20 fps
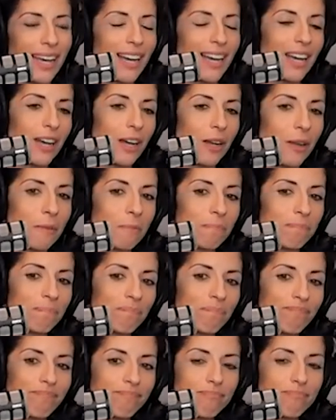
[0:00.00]

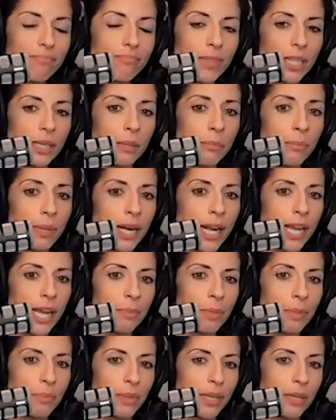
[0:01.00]
Um, but I
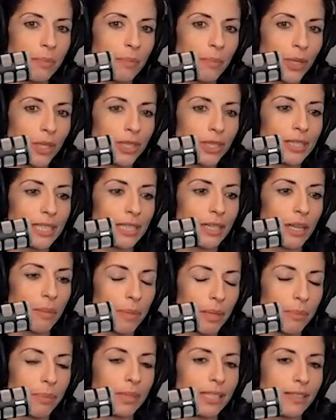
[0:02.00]
am a big person, a
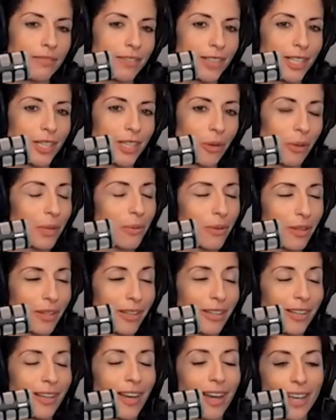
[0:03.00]
big believer in going with
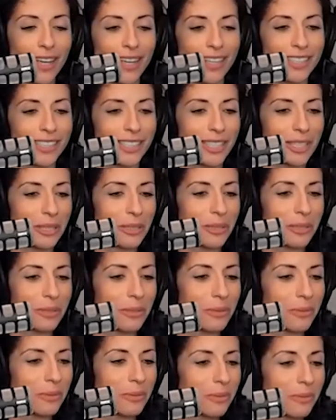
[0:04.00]
your gut. And
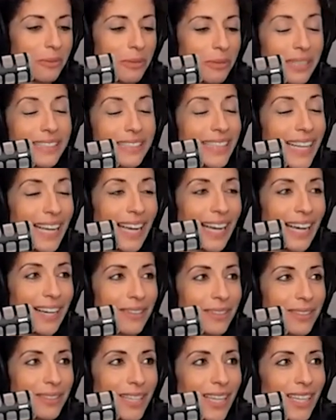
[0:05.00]
just one day
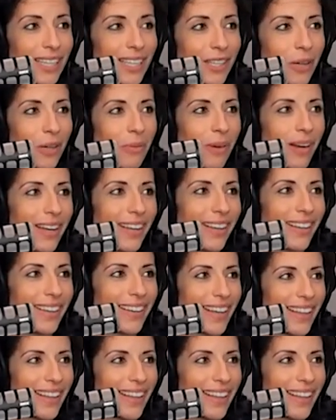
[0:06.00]
I was like, you know what?